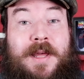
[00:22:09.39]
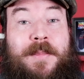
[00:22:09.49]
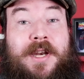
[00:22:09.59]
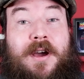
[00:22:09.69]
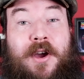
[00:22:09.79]
They
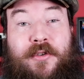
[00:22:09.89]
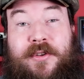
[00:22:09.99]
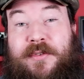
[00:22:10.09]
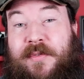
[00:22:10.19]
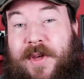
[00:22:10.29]
made
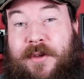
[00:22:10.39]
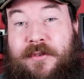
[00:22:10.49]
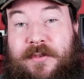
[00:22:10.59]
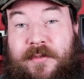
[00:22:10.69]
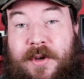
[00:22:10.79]
hundreds of
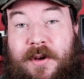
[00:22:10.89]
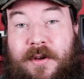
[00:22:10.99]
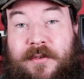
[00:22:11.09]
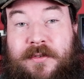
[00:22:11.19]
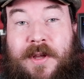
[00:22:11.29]
thousands of
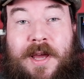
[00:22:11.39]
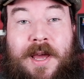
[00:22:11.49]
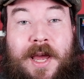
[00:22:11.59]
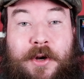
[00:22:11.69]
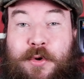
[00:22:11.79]
calls,
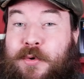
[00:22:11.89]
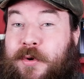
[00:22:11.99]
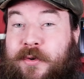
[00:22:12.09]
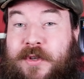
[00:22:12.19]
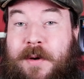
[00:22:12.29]
and who
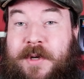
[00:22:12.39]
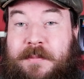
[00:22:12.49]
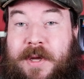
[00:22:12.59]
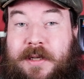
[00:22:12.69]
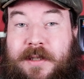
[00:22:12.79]
knows how
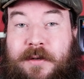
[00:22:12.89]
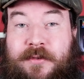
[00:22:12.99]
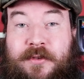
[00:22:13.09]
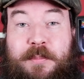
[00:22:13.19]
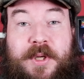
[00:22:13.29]
many
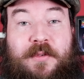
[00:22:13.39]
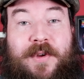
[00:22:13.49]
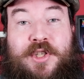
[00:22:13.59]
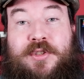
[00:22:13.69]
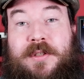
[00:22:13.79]
mailouts, but
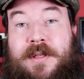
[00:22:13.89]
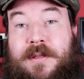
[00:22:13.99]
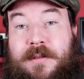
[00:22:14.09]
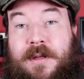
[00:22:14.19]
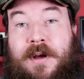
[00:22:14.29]
eventually
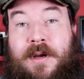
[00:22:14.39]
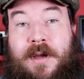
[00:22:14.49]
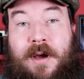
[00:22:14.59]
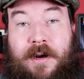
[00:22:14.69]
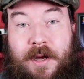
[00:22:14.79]
the law
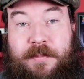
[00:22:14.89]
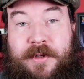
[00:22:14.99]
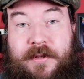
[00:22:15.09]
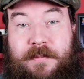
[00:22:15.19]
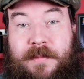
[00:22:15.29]
caught up
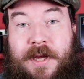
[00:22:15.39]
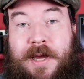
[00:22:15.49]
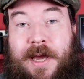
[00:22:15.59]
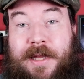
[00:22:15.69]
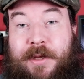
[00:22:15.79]
to them
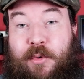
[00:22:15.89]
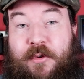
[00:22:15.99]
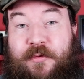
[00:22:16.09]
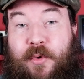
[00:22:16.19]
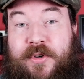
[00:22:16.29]
and they were
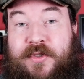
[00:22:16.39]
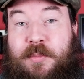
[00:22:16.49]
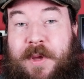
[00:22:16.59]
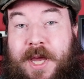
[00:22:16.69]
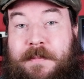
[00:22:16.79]
forced
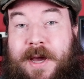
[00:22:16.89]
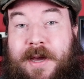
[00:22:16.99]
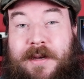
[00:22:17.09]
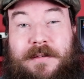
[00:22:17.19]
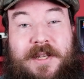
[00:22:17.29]
to pay
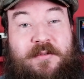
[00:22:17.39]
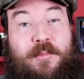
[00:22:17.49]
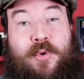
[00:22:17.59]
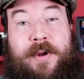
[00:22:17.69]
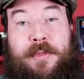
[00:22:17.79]
back
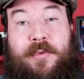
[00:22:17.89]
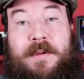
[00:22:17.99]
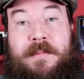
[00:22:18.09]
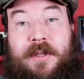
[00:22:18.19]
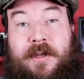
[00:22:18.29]

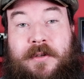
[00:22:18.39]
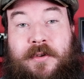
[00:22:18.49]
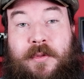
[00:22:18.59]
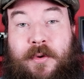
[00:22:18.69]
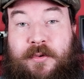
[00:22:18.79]
$11.3 million
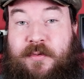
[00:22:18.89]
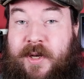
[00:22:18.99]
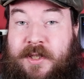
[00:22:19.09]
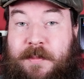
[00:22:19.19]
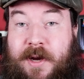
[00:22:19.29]
to those
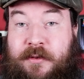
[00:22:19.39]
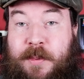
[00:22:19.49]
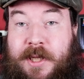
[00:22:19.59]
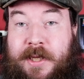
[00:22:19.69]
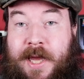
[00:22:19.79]

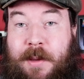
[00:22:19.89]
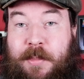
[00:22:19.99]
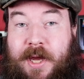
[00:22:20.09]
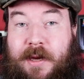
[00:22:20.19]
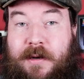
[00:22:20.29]
victimized by the
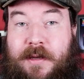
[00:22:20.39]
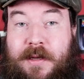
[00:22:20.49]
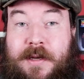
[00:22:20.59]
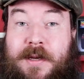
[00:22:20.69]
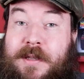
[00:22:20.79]
campaign.
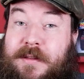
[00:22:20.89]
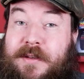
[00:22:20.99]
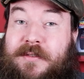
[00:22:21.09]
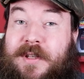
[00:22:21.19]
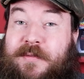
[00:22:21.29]

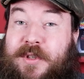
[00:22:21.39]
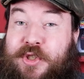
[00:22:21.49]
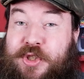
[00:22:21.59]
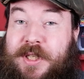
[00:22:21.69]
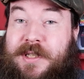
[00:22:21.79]
This left
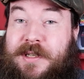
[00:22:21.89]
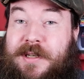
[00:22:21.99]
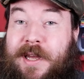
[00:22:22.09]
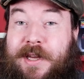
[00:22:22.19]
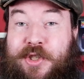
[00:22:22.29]

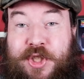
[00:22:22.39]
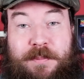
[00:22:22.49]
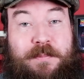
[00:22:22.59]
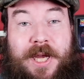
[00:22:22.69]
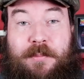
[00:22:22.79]
Nishika and
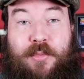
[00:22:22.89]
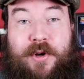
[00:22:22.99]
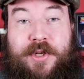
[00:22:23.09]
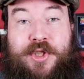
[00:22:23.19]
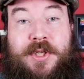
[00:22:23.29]
Jim
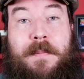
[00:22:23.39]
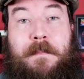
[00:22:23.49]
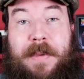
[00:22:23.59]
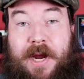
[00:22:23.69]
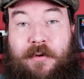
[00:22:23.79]
Bainbridge
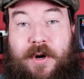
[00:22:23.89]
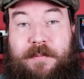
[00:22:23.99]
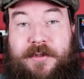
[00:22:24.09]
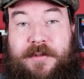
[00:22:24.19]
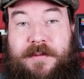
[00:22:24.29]
bankrupt.